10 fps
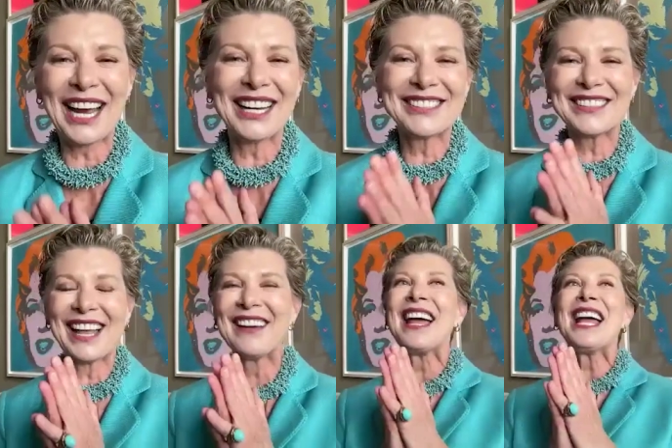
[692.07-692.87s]
I used to
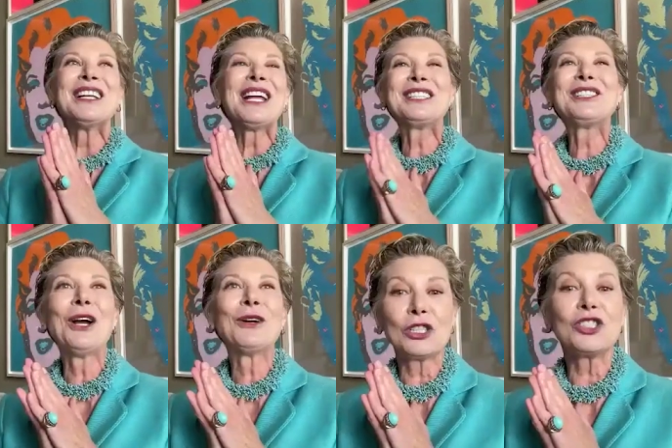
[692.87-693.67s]
love it. You
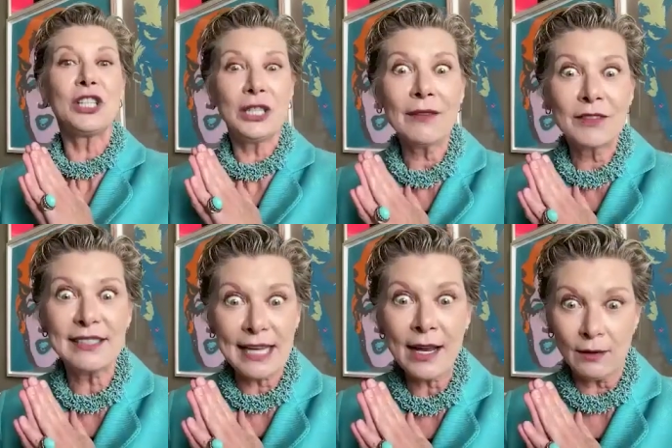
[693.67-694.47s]
know, she loved to
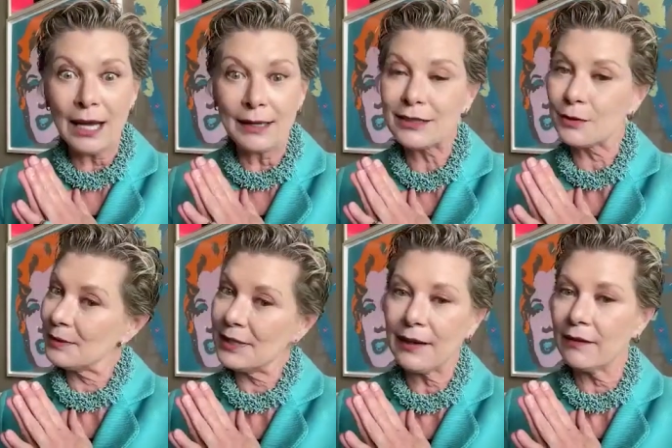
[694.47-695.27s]
sale. I, that's what I'm
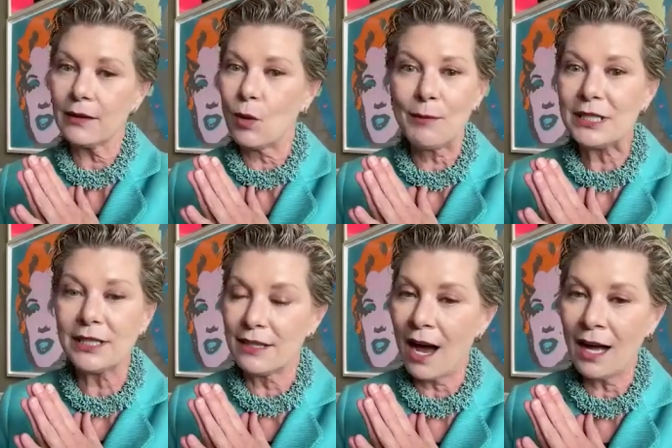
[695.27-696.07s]
saying. The woman
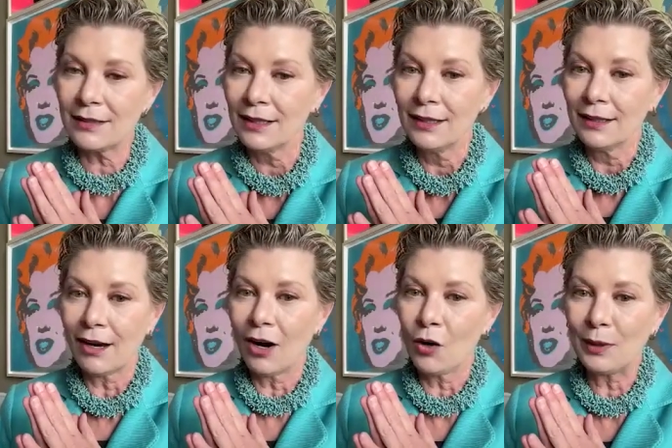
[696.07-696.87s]
did not
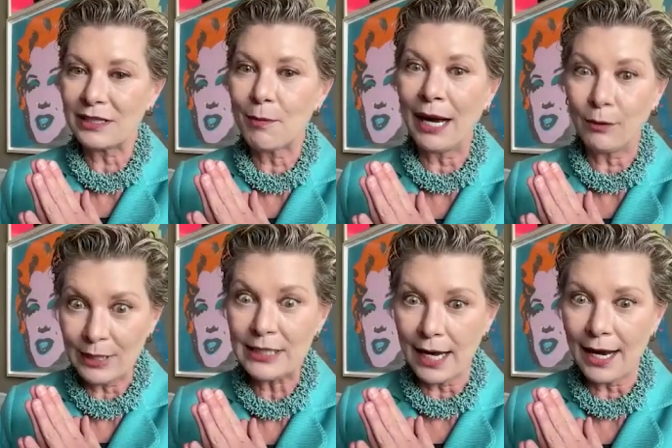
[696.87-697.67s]
always buy
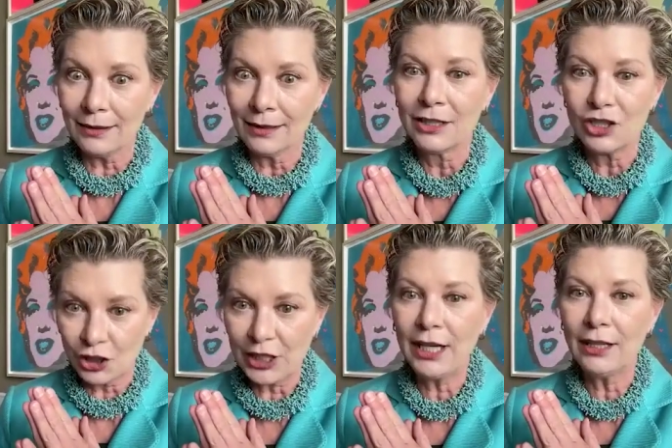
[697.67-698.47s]
retail.
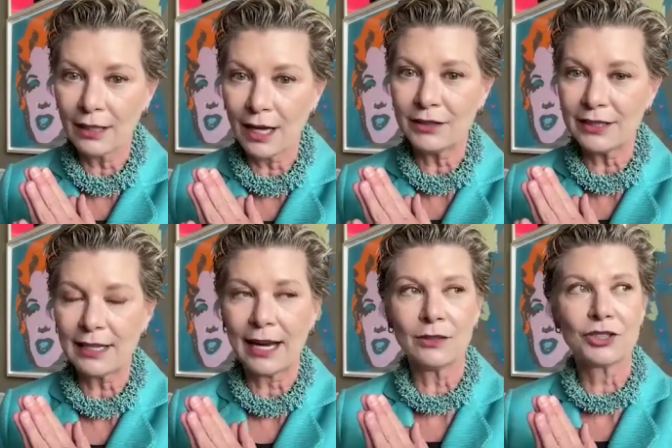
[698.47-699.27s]
She loved to
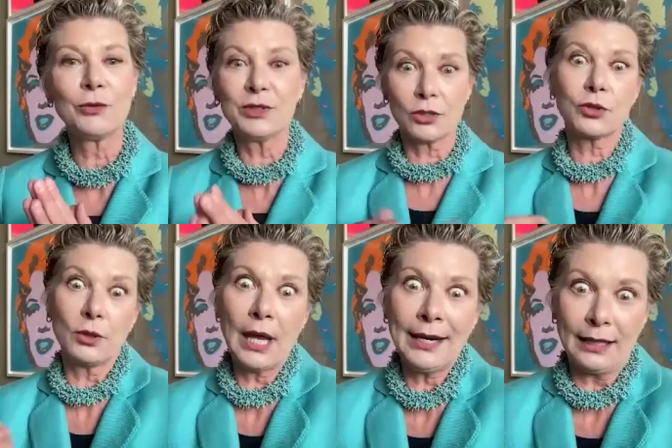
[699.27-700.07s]
sale. She was a true
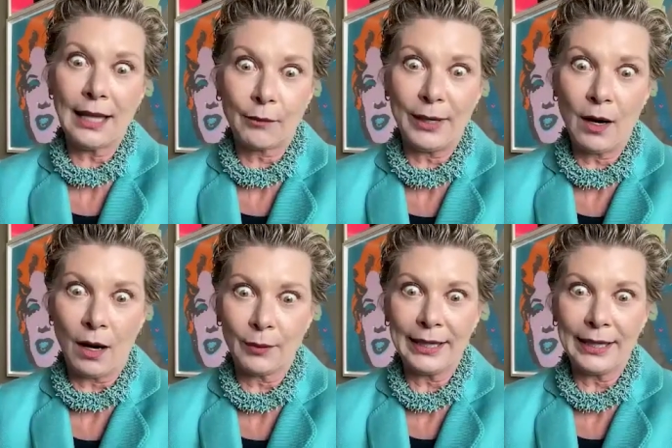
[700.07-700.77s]
lady, like we are.